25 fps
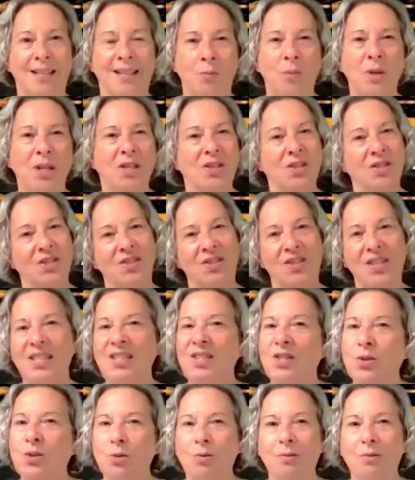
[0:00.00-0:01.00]
because
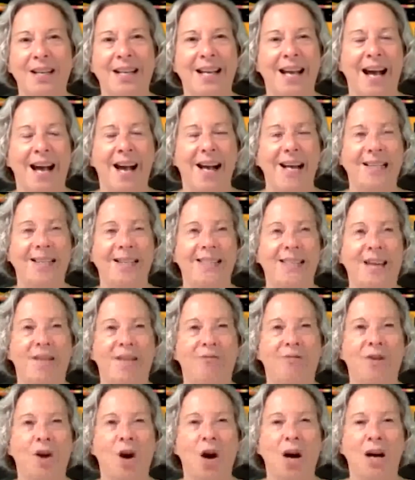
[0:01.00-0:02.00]
these three guys
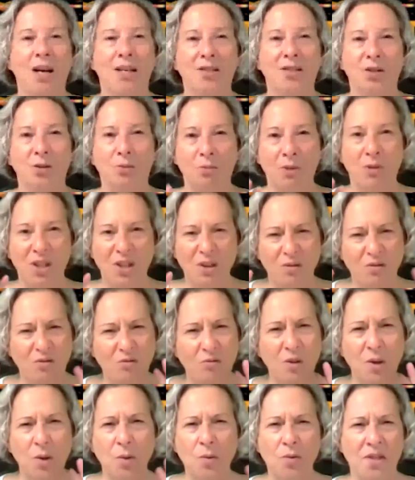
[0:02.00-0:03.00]
have caused me to
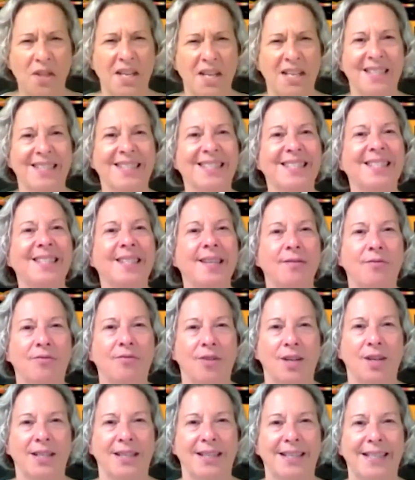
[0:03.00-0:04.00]
view things
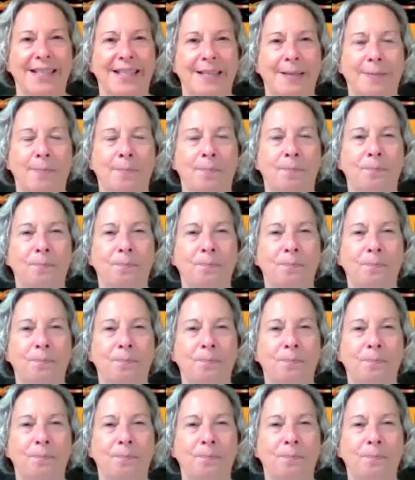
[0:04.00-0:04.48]
differently.